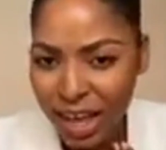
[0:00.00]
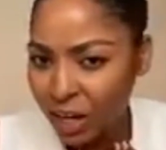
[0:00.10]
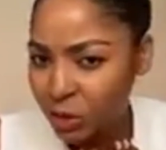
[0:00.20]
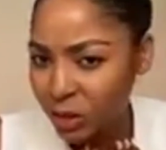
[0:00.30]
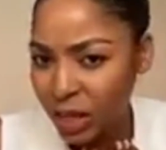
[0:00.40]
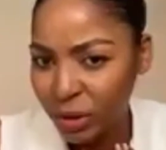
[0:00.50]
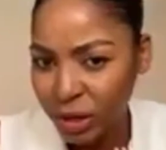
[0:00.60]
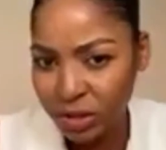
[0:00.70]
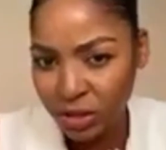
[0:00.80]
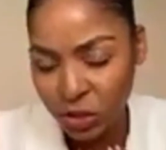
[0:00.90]
and I hung out
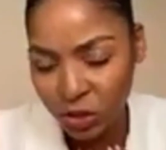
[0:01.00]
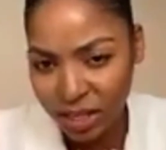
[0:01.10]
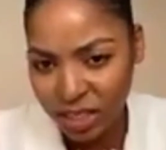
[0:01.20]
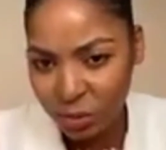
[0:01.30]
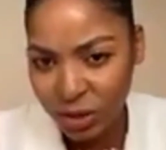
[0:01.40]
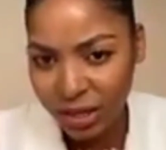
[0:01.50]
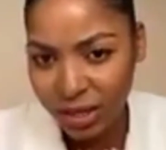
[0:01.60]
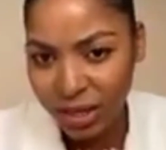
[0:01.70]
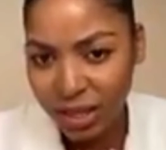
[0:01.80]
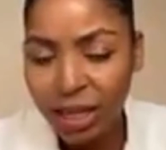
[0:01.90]
with her when I was in
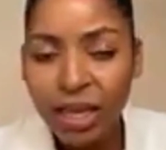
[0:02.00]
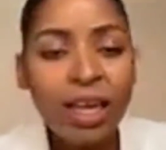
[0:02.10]
Johannesburg.